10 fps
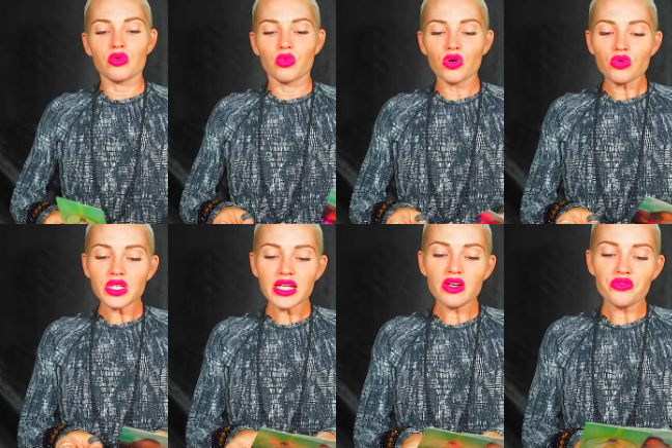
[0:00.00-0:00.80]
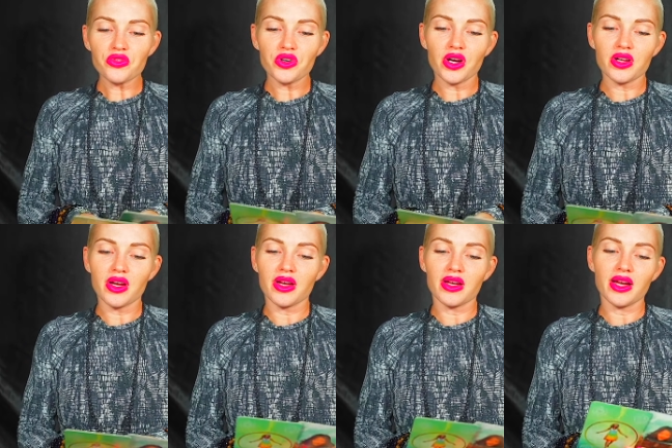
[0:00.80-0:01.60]
we're only here for
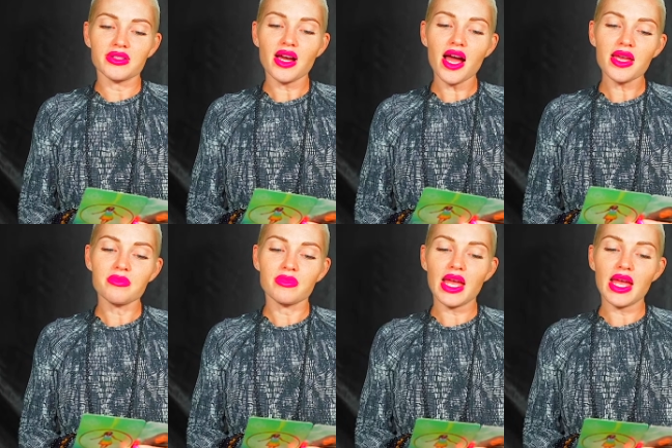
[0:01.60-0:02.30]
a, a time,